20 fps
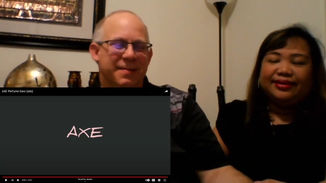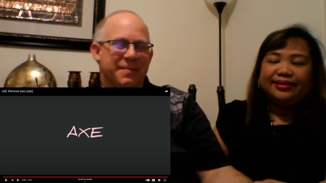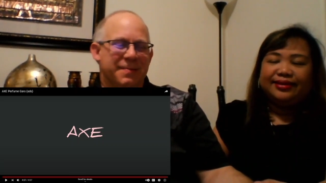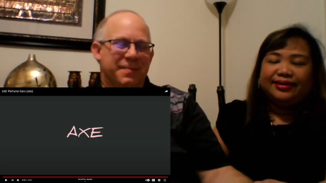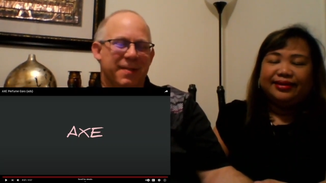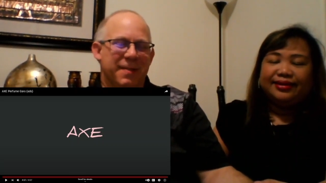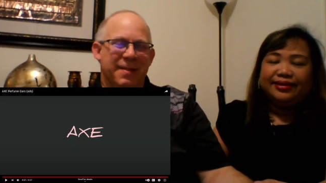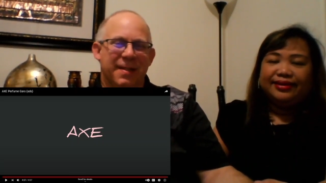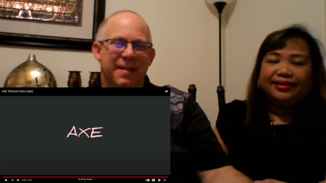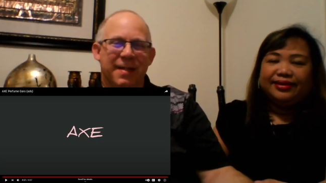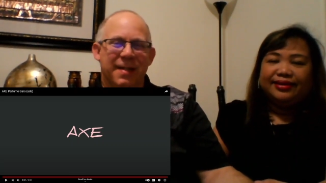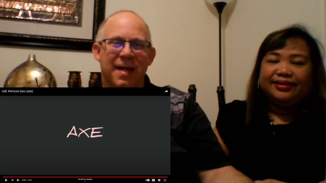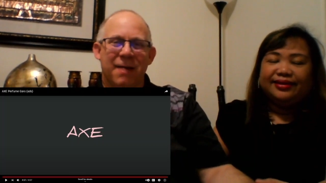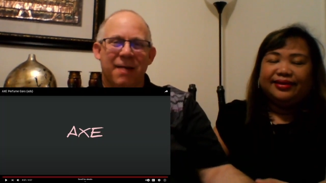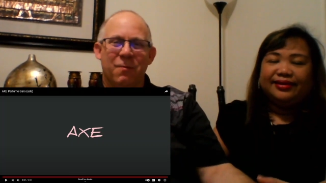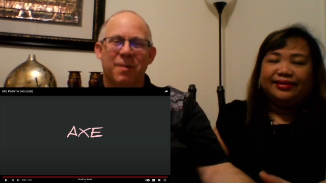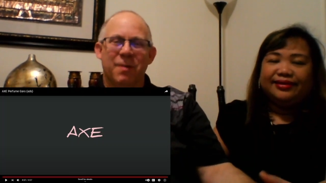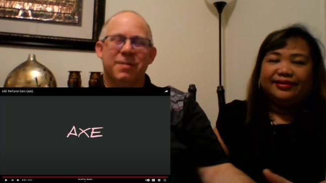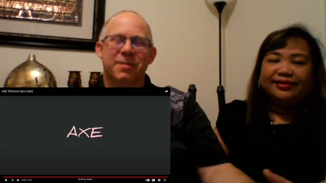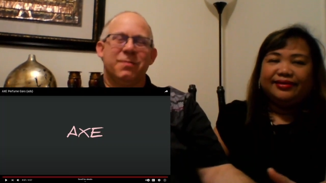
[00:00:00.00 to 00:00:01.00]
Speaker 1: But the
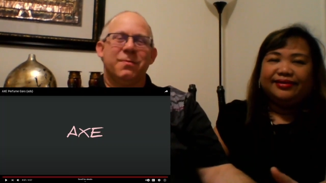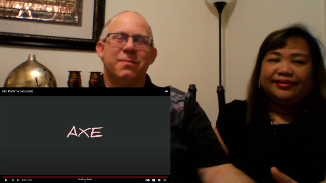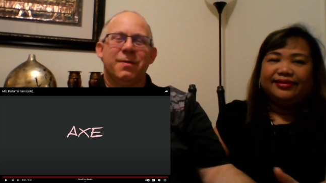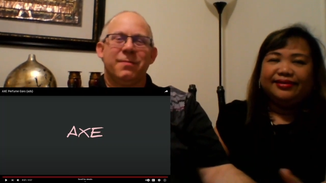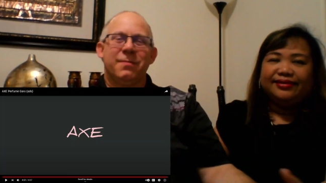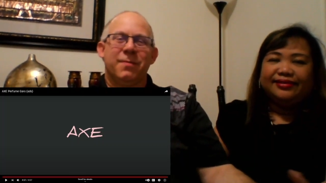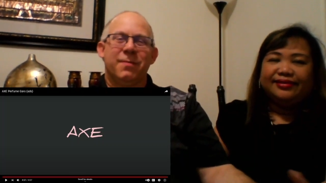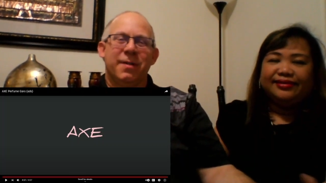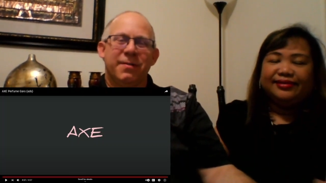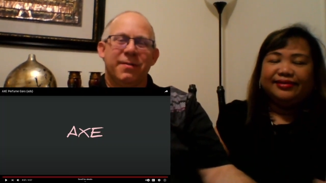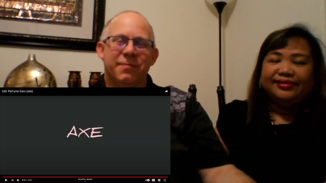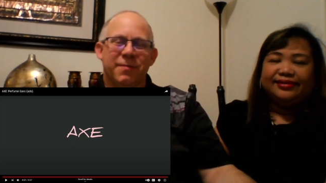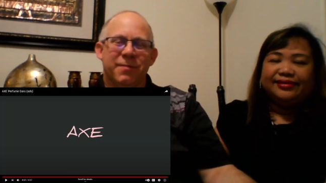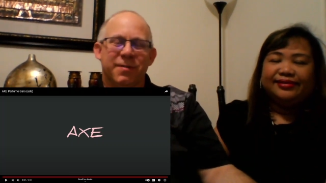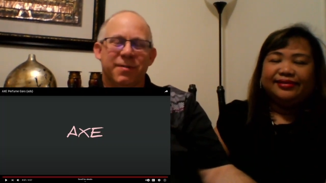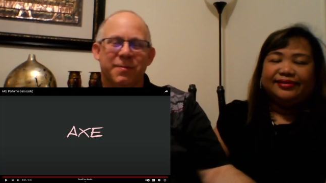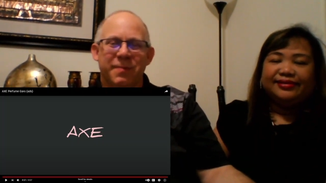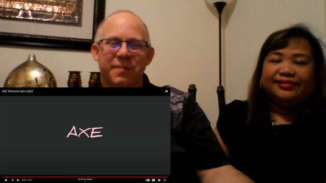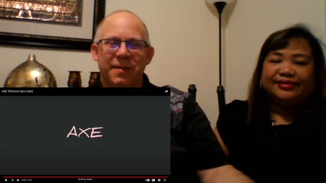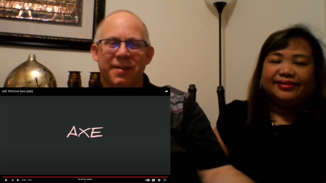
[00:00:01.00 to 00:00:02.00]
guy wasn't run, running
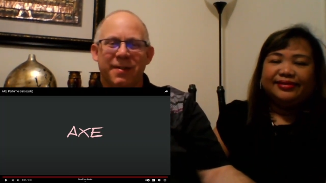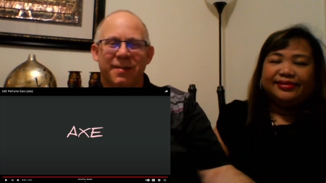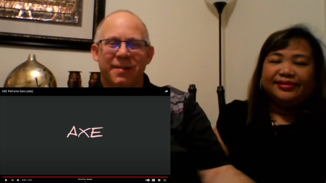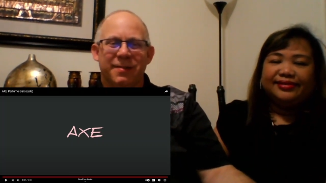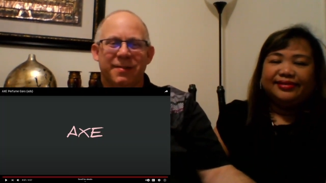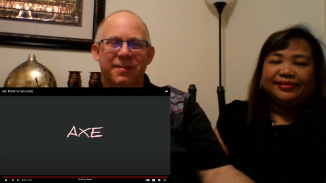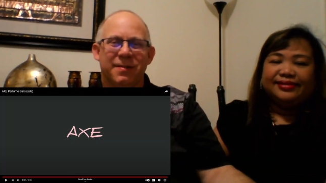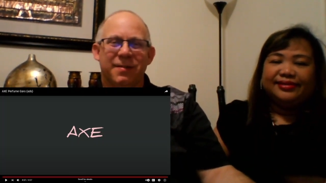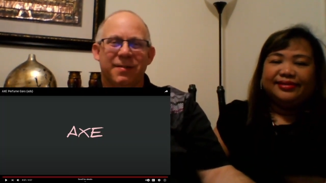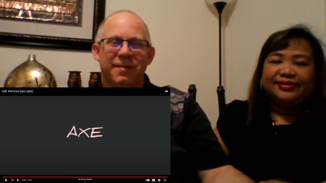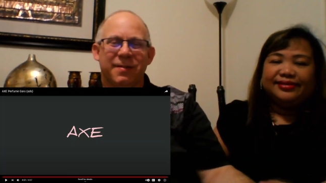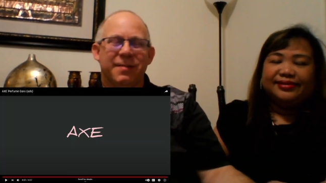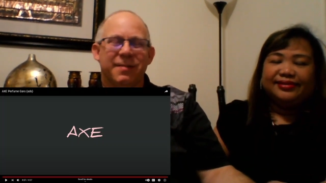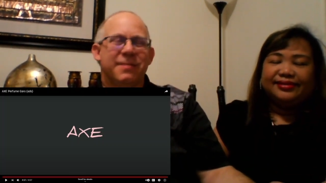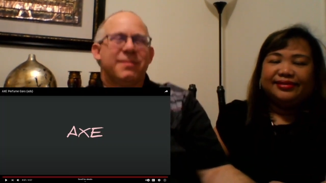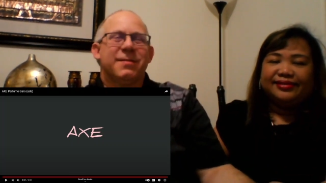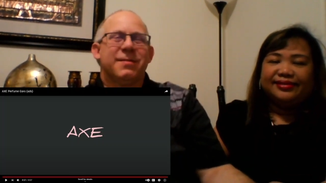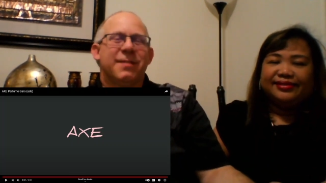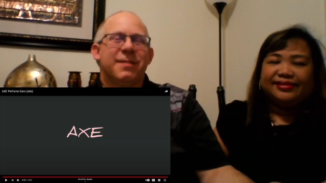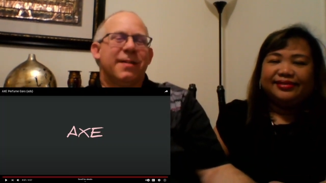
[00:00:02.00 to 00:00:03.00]
full speed, as you notice.
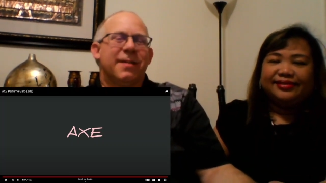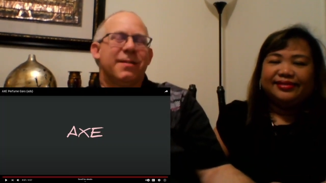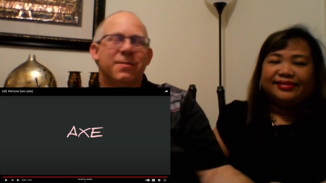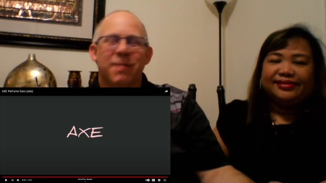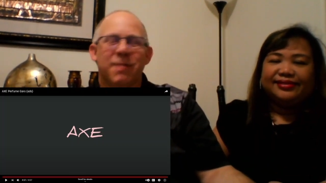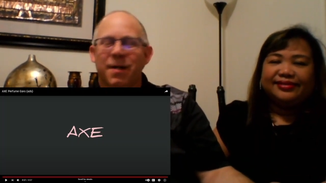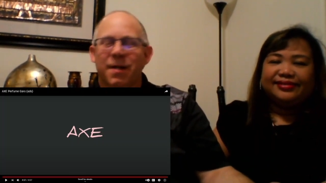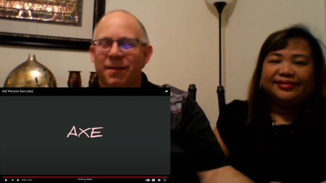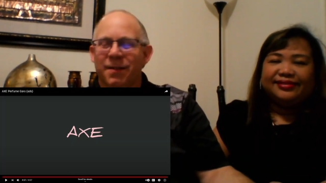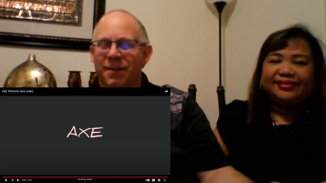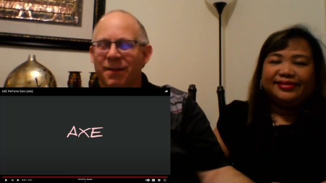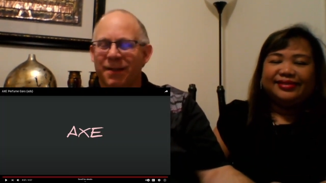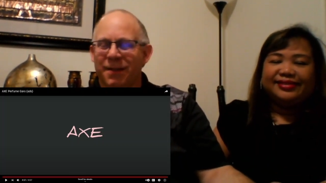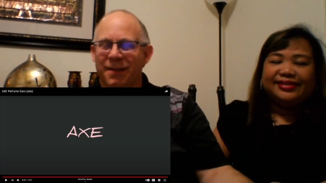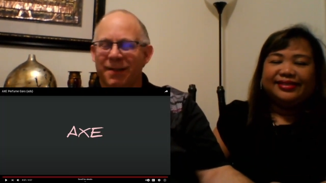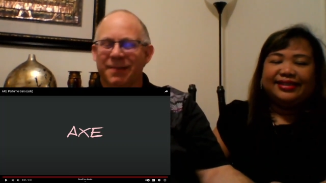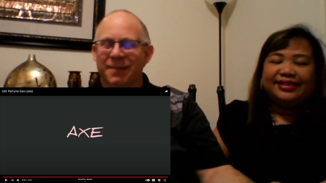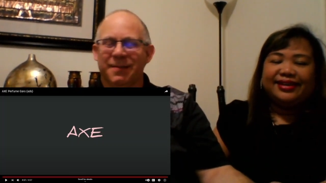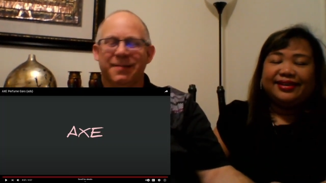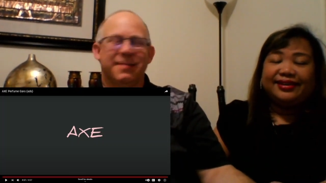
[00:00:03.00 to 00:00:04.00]
He was just kind of trotting
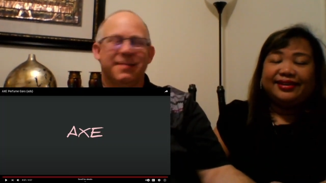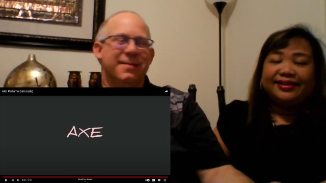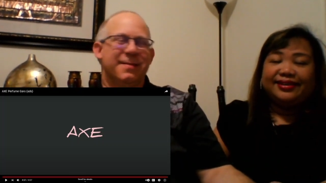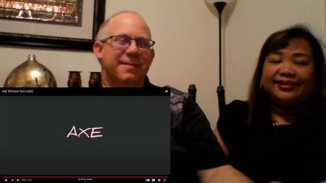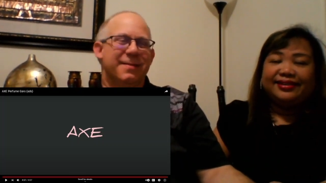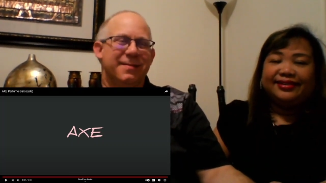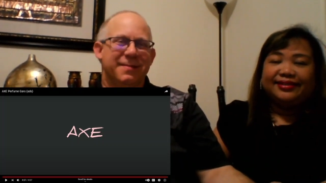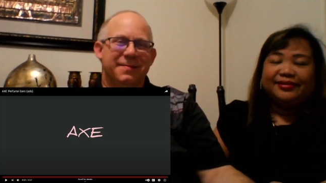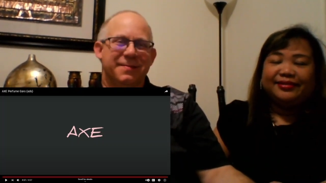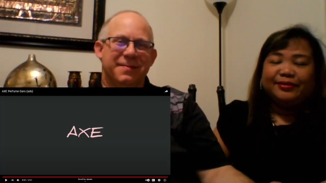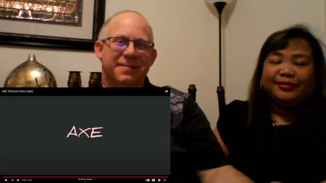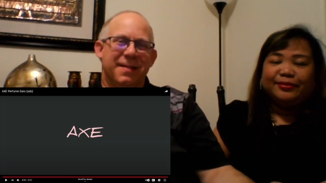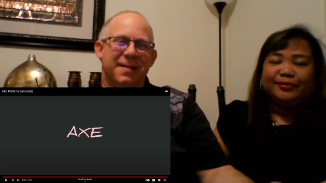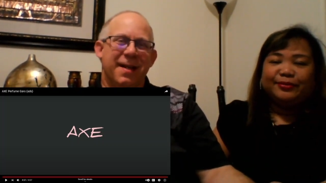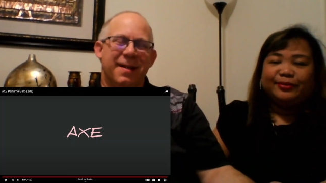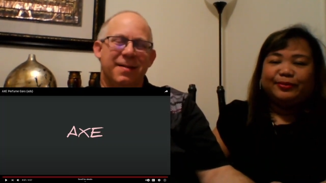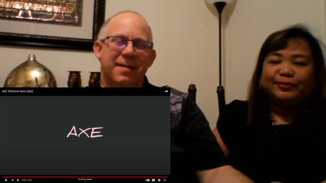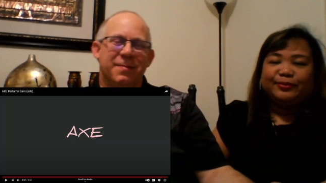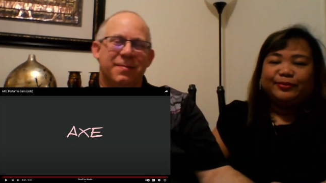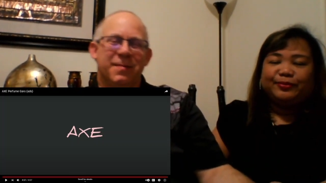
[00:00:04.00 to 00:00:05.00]
along, yeah.
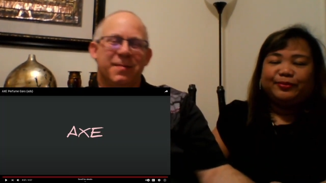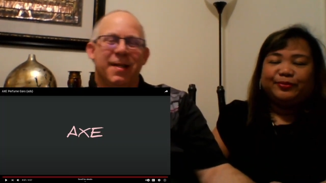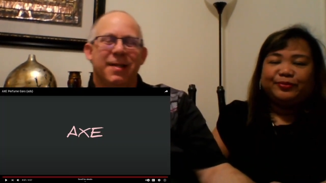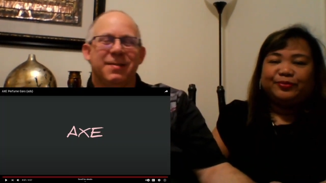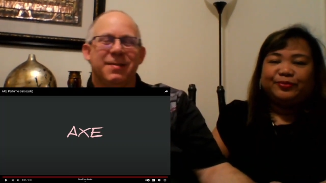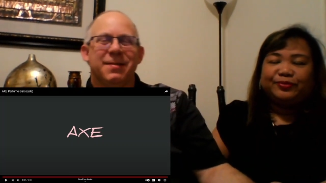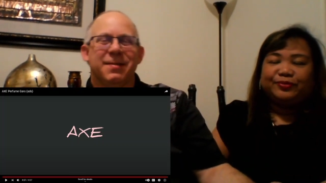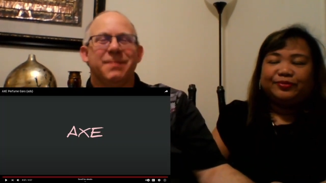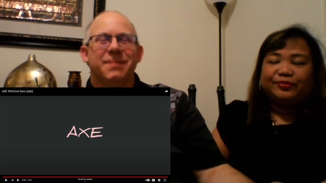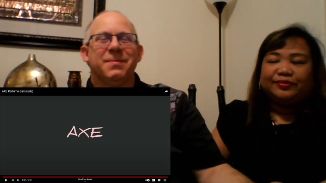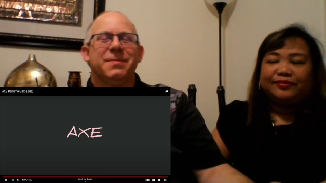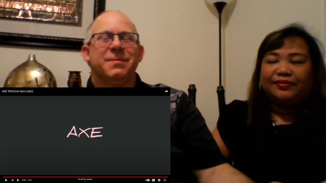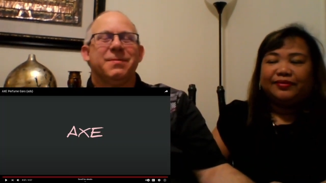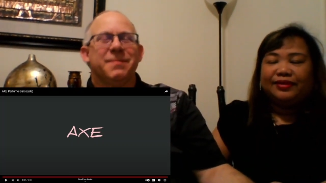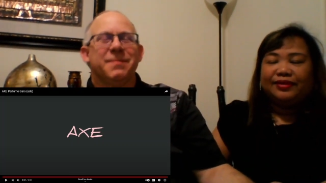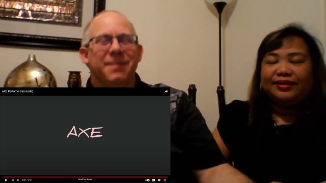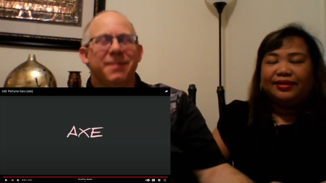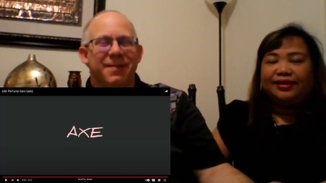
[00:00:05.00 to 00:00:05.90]
letting them catch up to him.